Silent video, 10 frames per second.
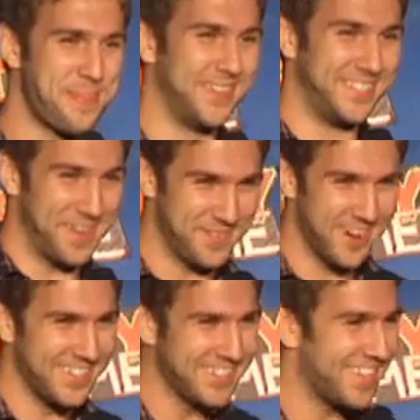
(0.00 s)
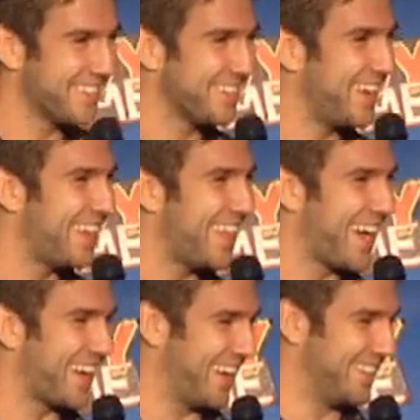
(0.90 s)
Some girls will agree to
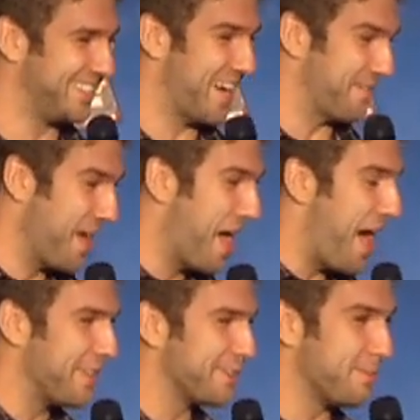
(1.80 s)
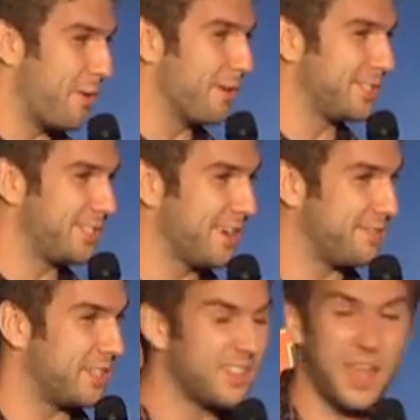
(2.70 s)
that kind of stuff. Others are more
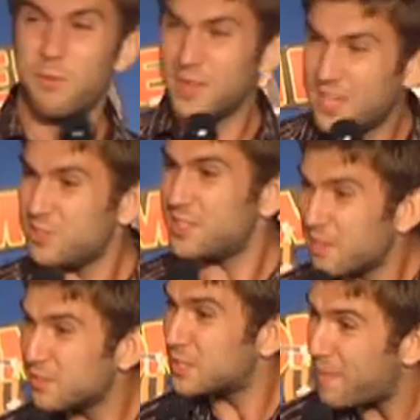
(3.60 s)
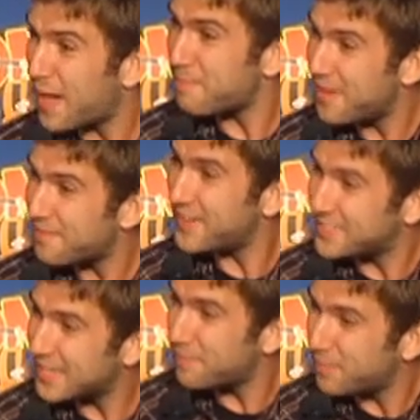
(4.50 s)
reserved, and they're like, will you still respect me if I
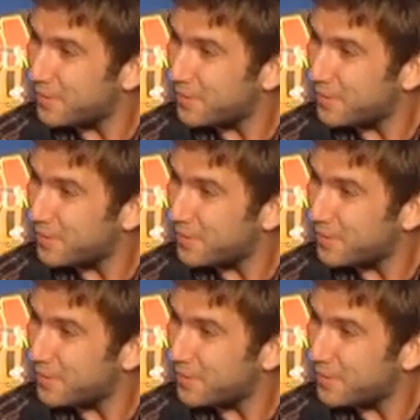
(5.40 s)
sleep